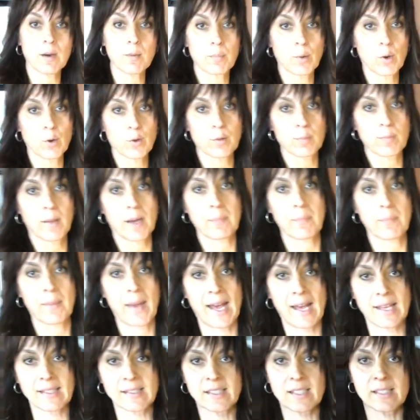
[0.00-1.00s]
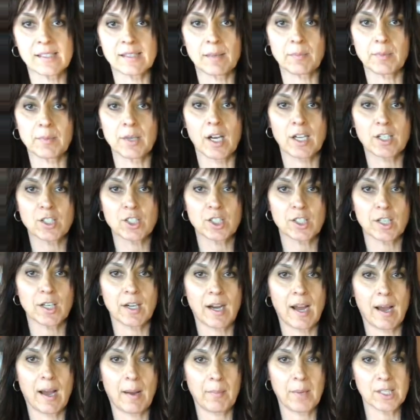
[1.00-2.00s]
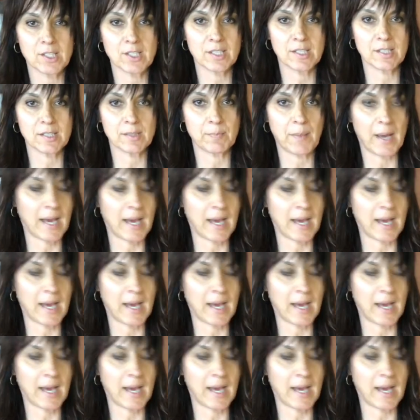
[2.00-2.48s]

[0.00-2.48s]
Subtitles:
out both my pans because I'm not sure how much this